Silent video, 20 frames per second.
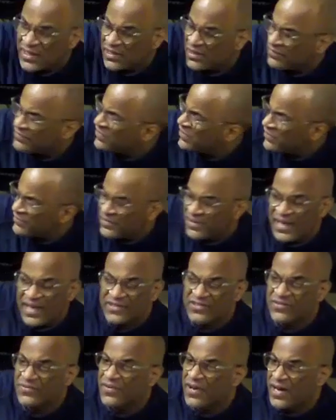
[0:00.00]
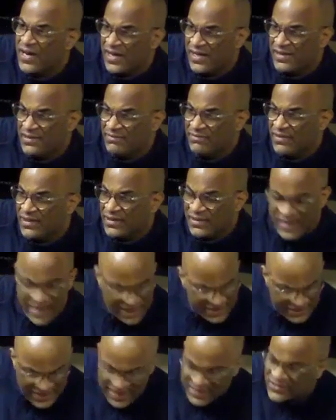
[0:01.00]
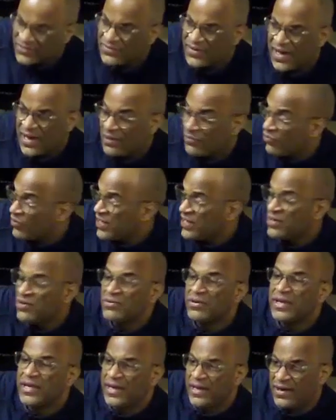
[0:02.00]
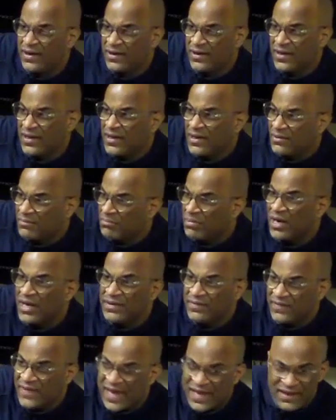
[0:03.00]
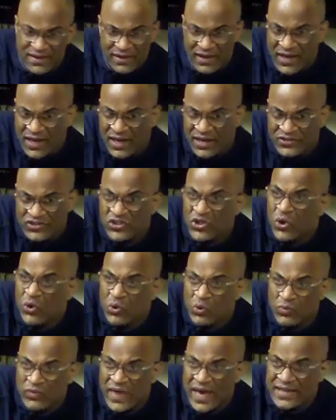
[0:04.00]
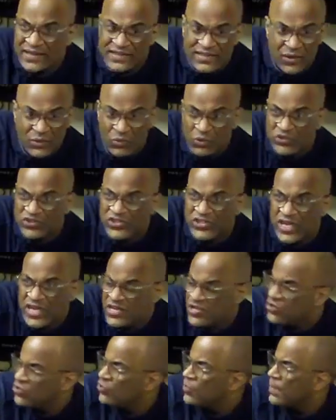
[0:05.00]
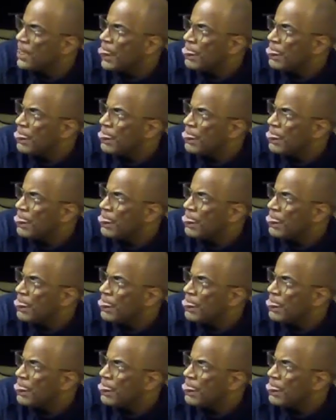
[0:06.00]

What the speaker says: and undelivered, that's fine. That's fine. We don't care. But so that's it. We'll see you